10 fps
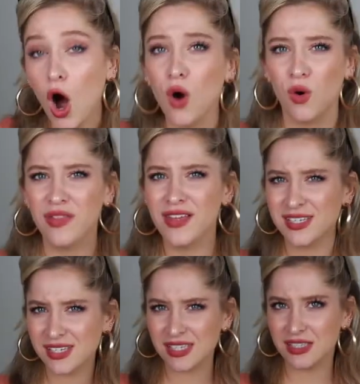Oh, and
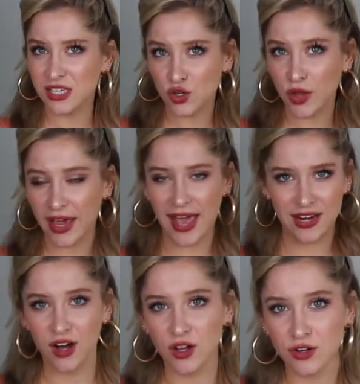these are like
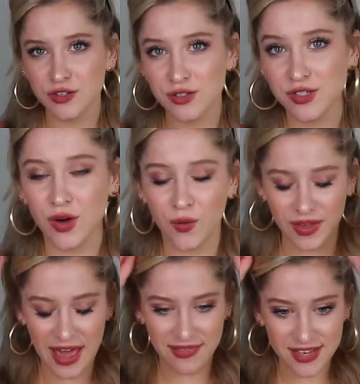$8. So
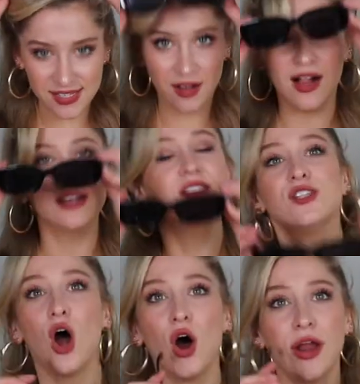get these sunglasses
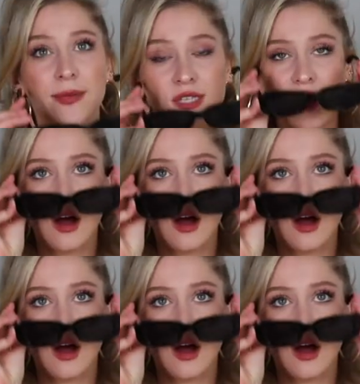on Amazon.